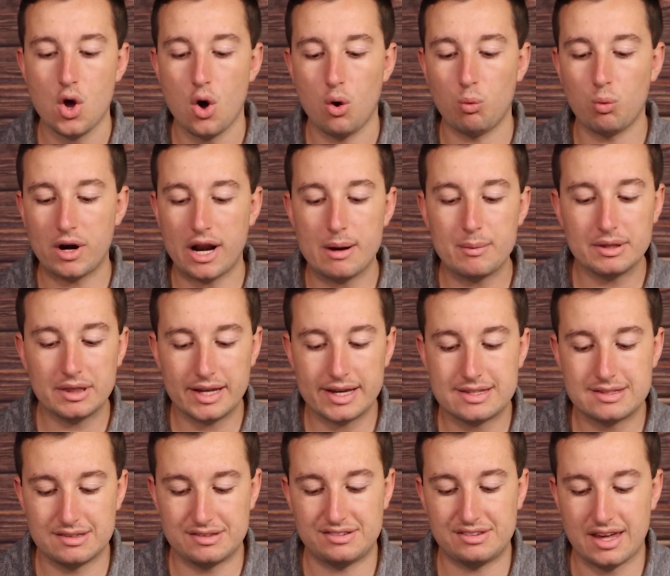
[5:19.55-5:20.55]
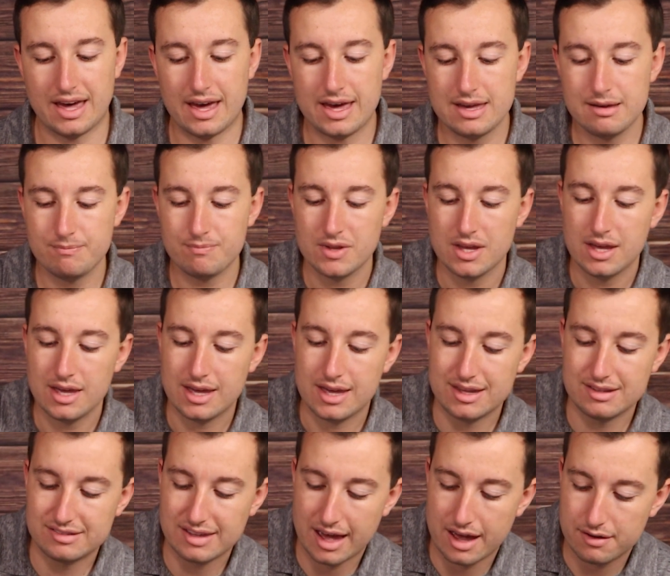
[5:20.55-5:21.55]
What I would like to say
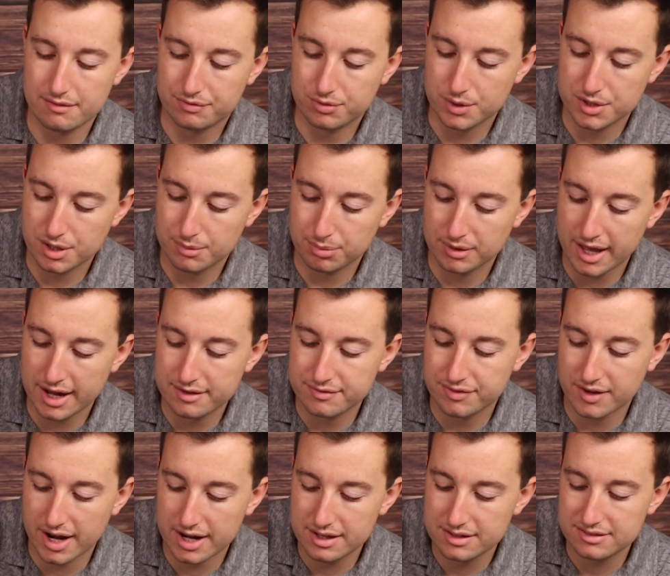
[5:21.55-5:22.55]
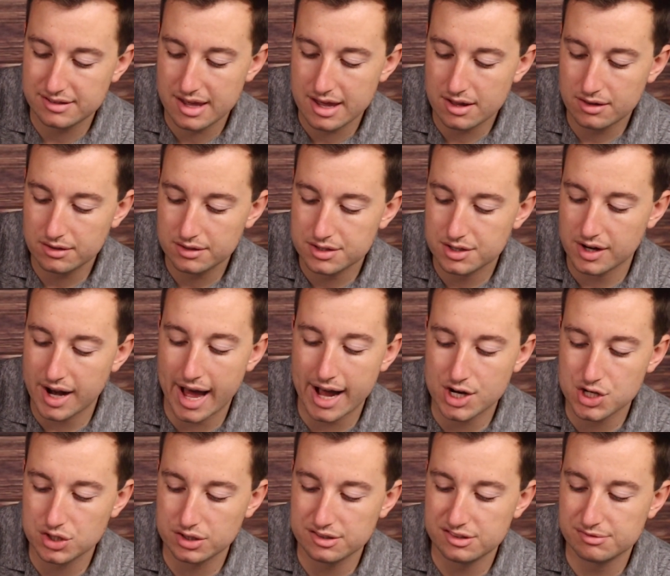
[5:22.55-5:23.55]
is that for your Black Friday sale, you're
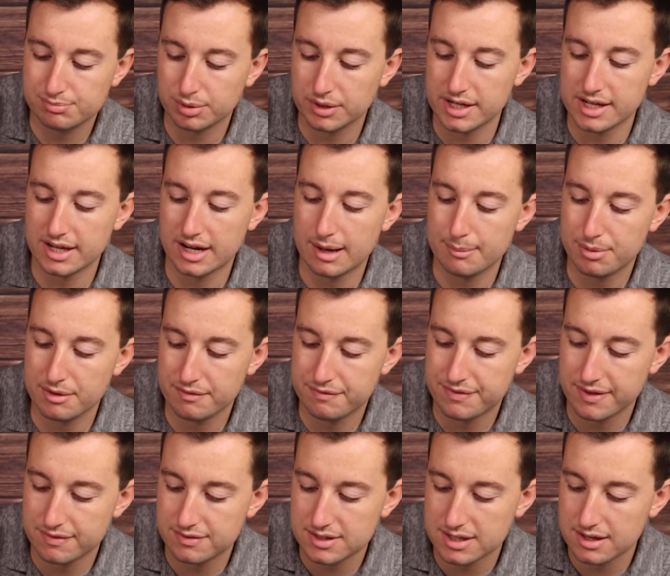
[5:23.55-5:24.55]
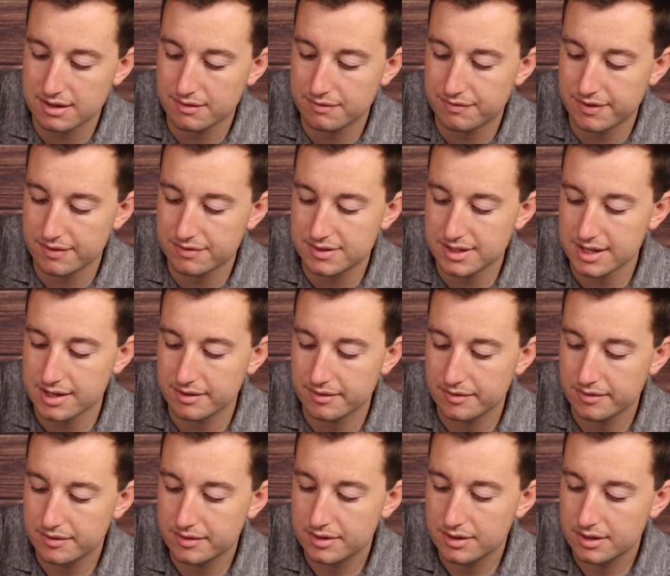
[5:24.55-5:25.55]
actually splitting it up 50-50.
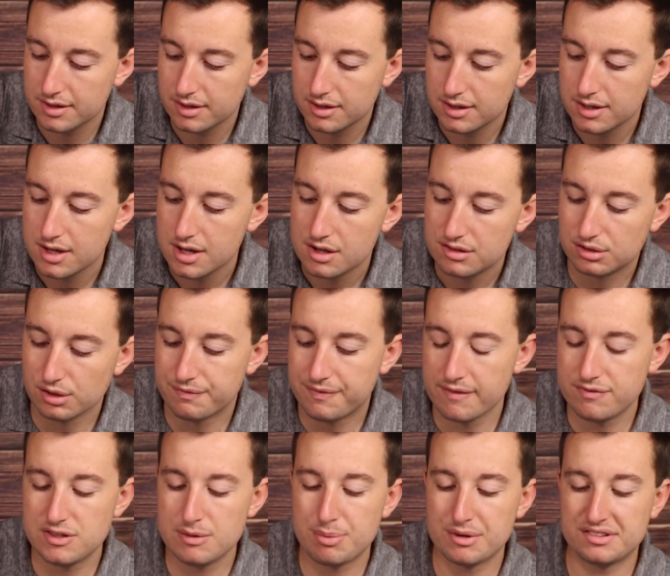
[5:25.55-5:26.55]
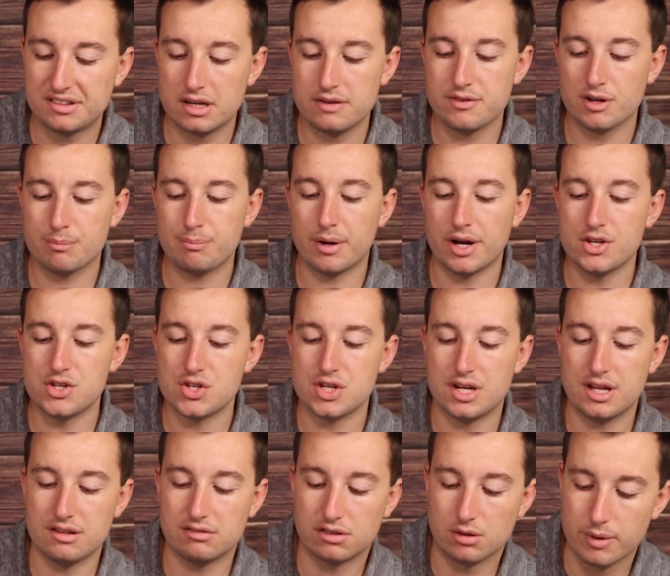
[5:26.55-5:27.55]
So 50% of your
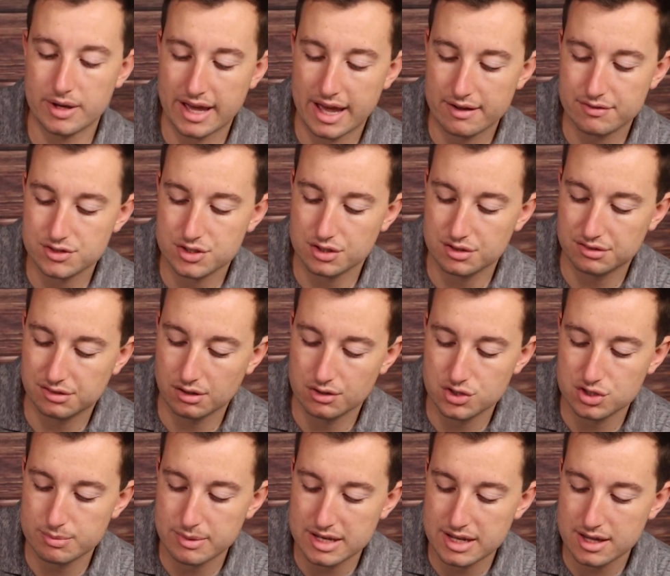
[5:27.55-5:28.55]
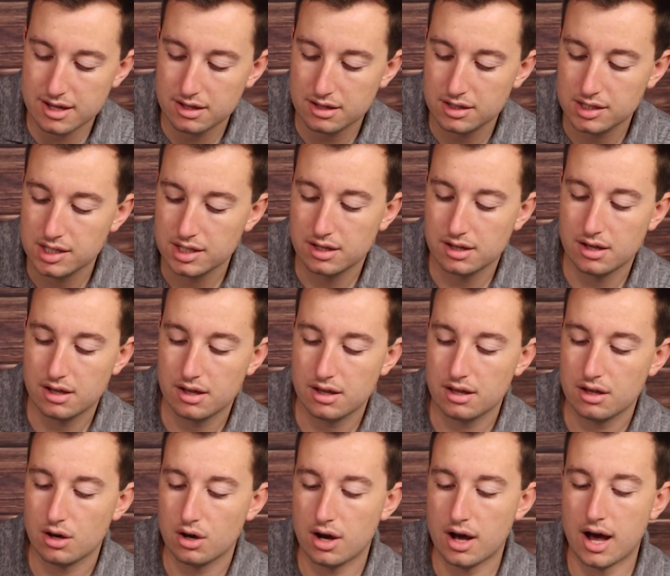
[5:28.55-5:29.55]
budget is going after social media,
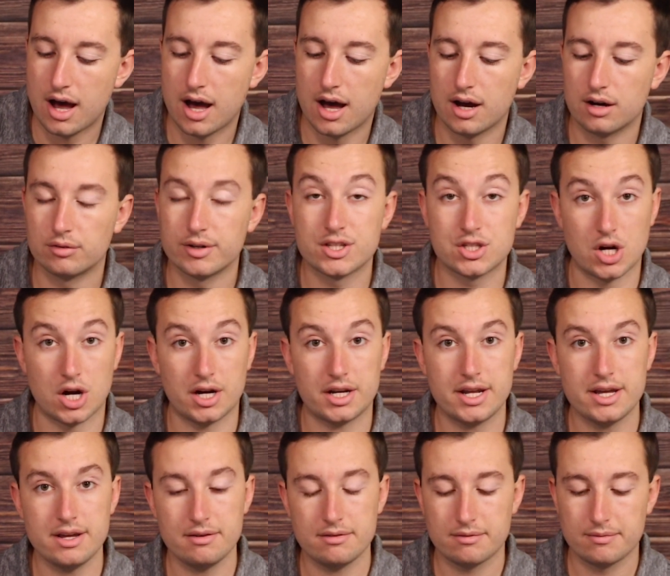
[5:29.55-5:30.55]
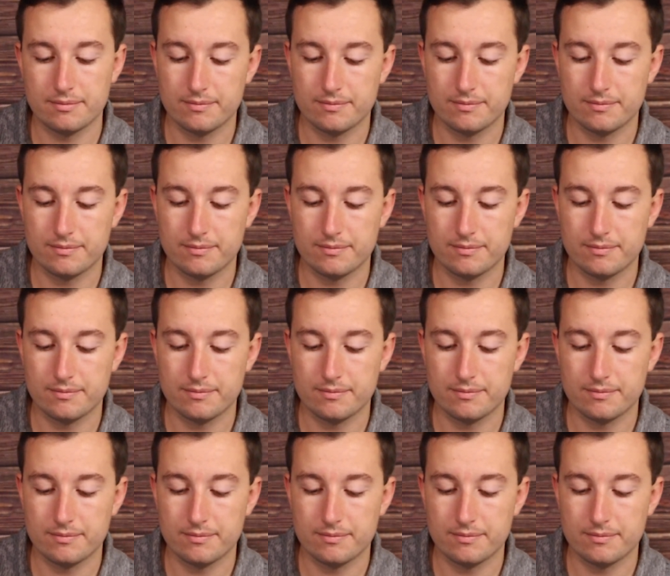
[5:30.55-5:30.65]
retargeting,